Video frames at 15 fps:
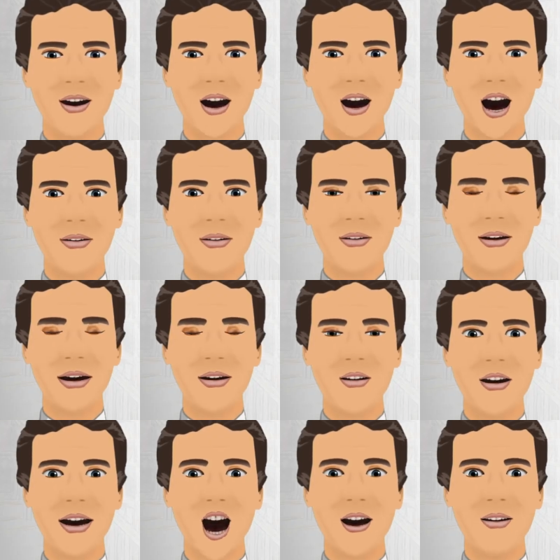Manila is
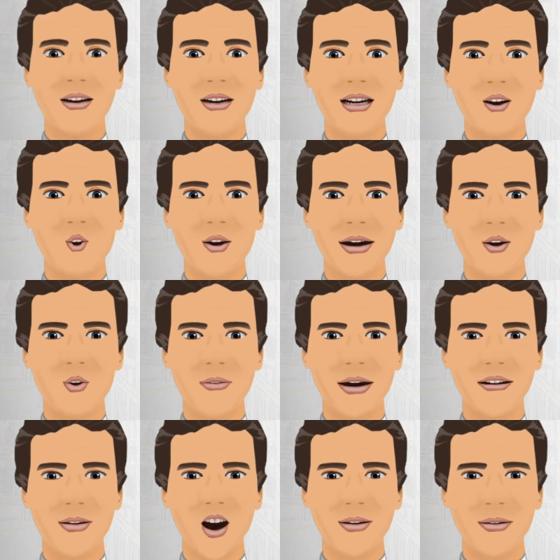the capital city of
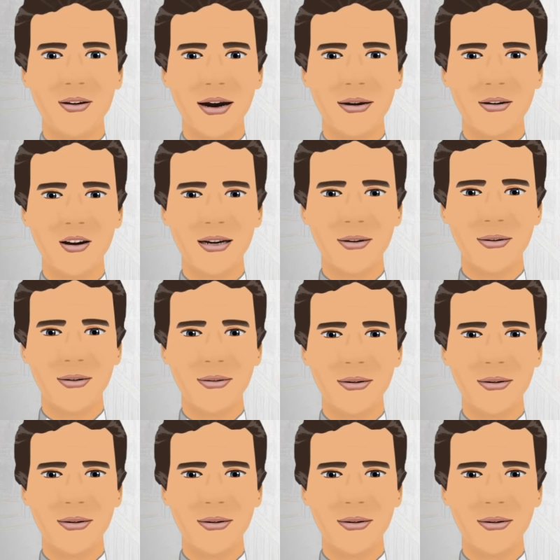the Philippines.